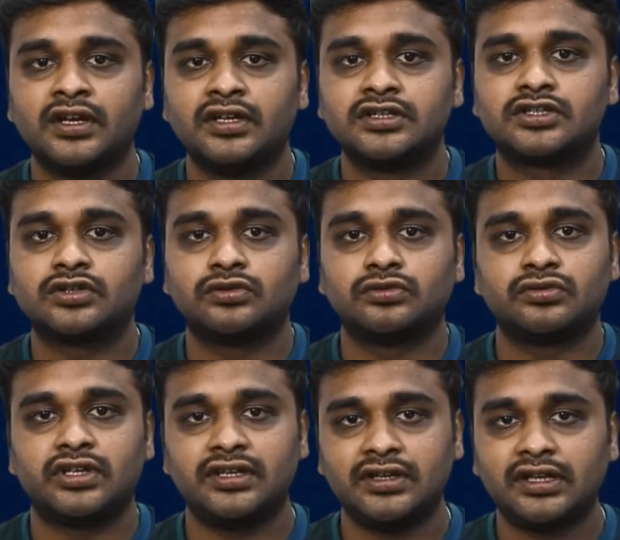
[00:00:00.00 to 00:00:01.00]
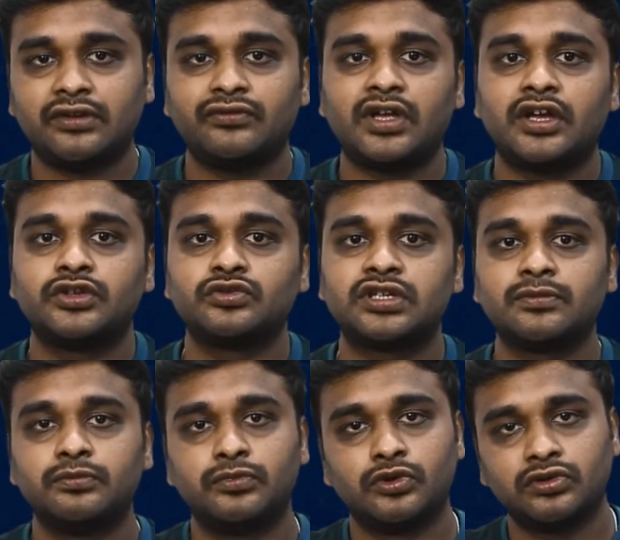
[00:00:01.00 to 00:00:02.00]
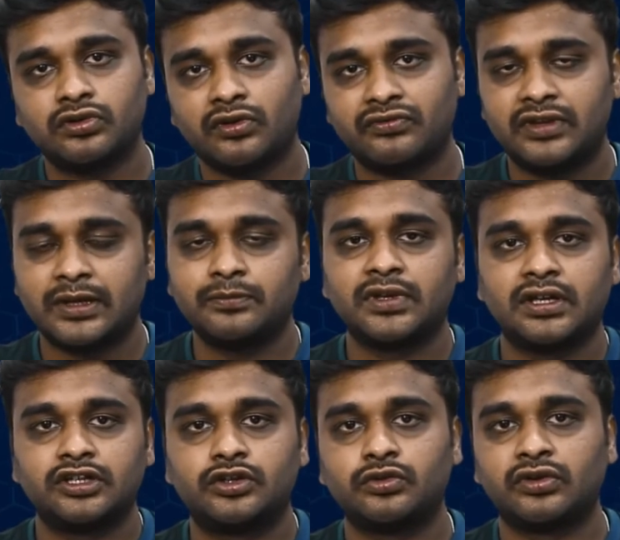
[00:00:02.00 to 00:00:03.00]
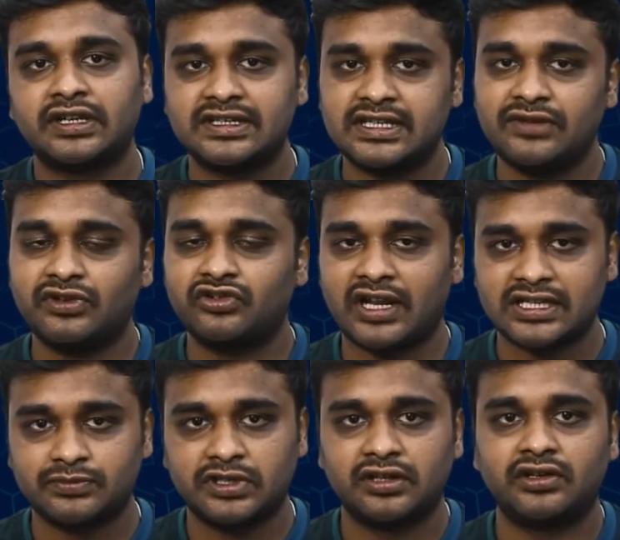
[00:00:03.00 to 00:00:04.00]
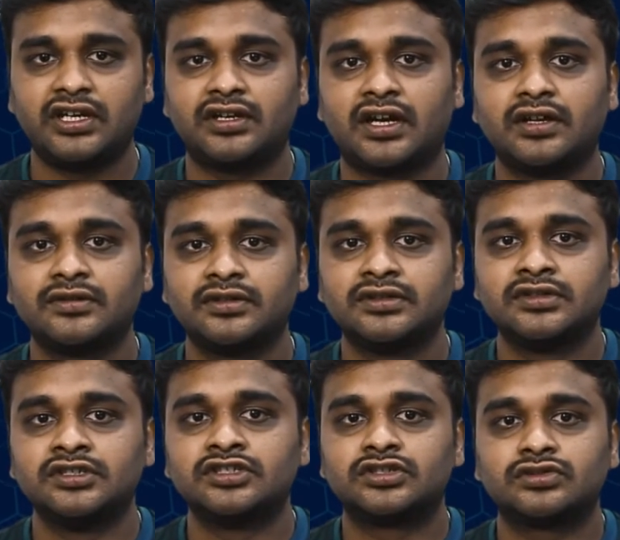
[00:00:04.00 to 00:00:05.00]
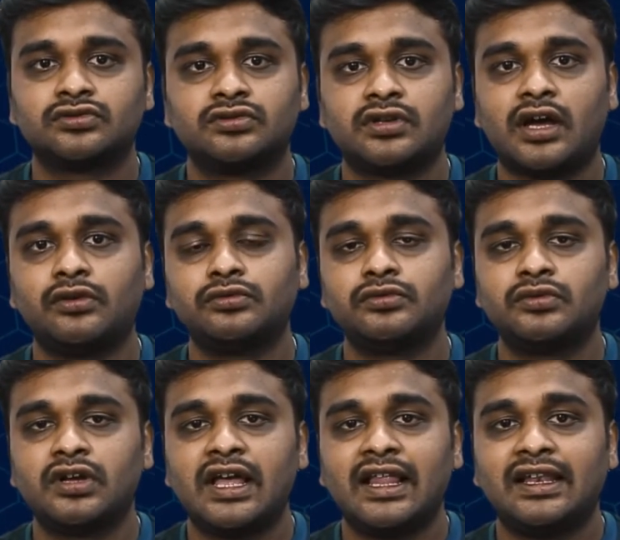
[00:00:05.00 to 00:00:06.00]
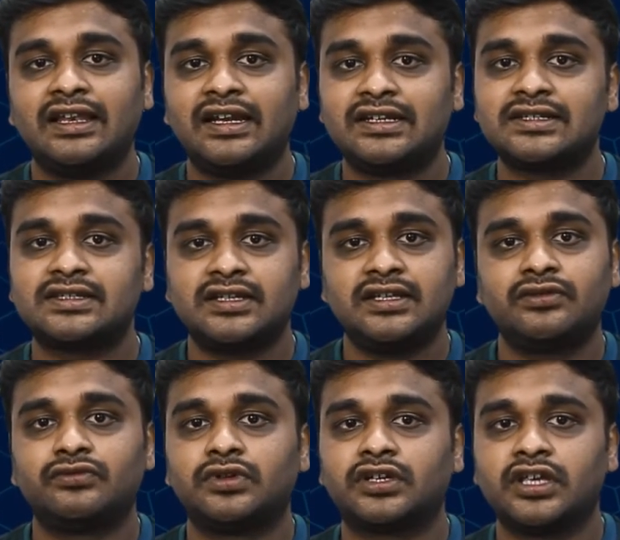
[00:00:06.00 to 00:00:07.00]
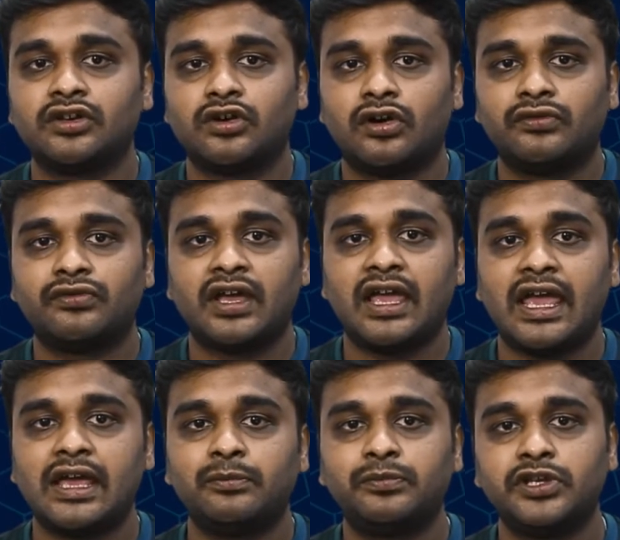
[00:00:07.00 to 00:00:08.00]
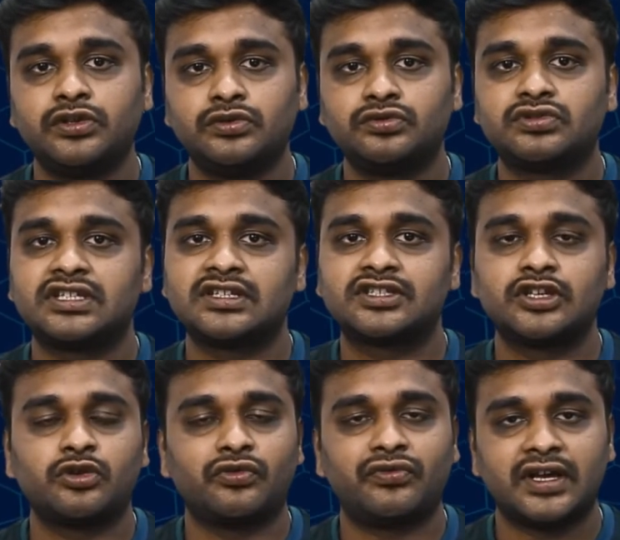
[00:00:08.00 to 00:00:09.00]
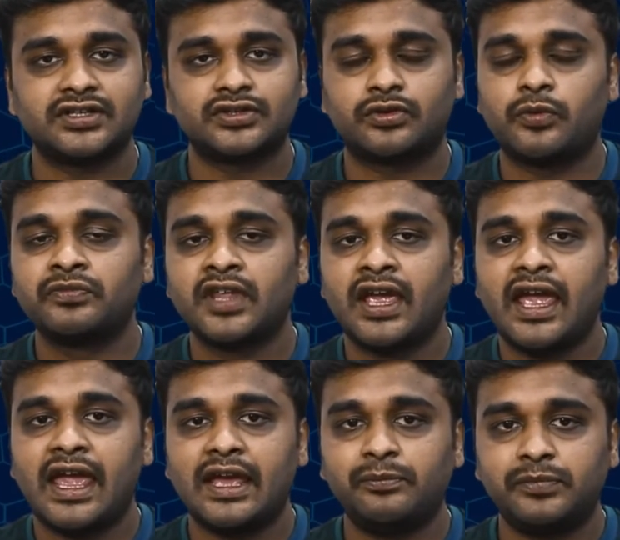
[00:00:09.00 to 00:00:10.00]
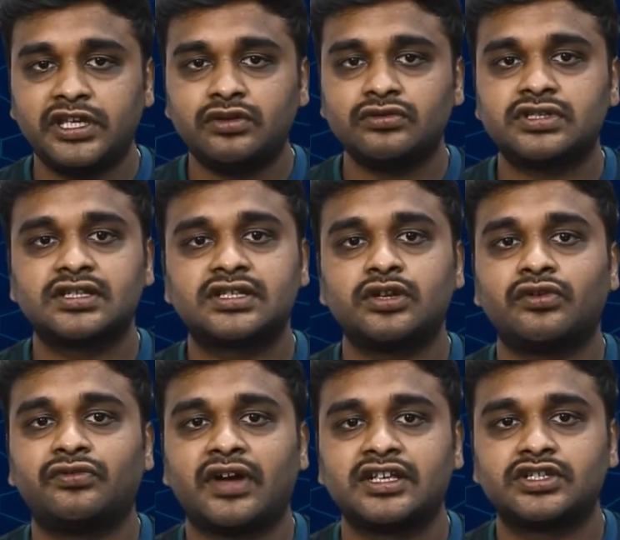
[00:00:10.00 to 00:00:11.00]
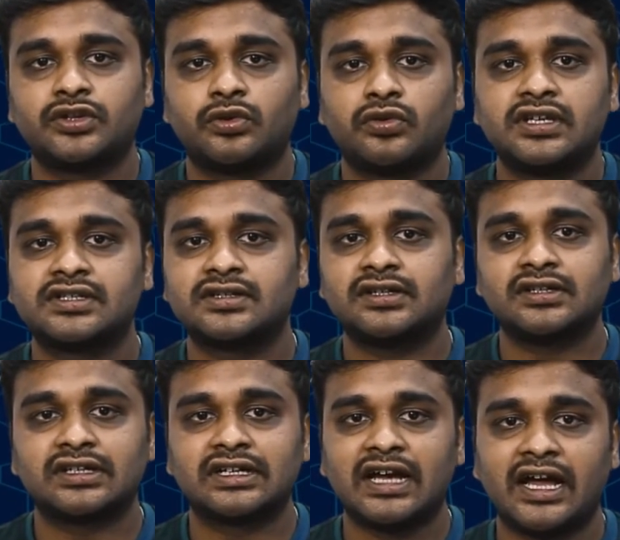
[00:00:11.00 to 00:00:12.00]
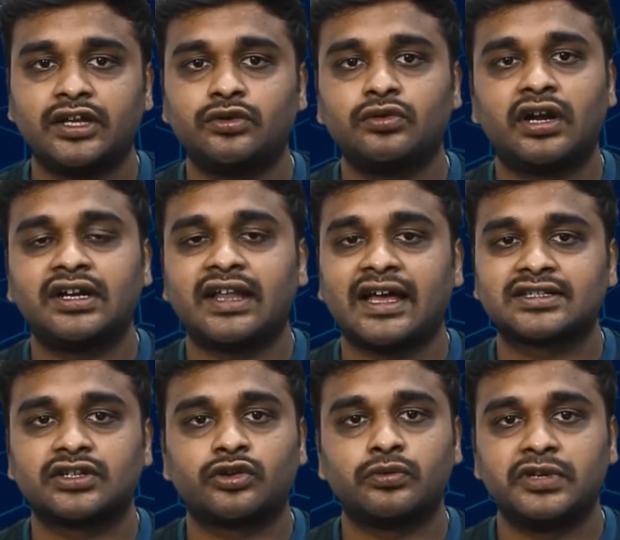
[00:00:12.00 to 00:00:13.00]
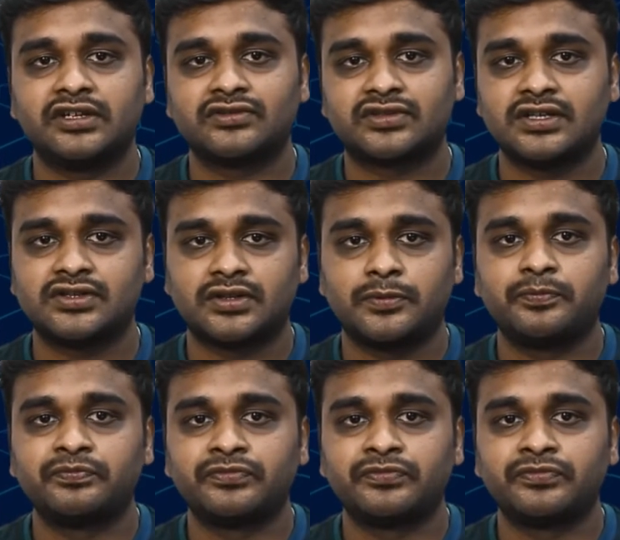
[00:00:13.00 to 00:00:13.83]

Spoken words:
So here we are using both of them to receive and transmit the data. So now let us see the working of MPU 6050. MPU 6050 is a gyro and accelerometer sensor.